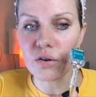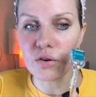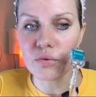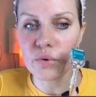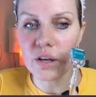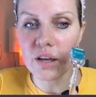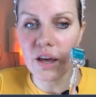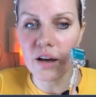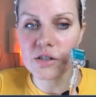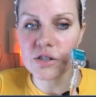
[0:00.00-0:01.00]
or we
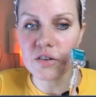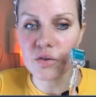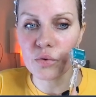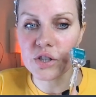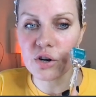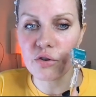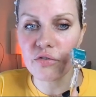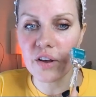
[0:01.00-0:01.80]
can just wash our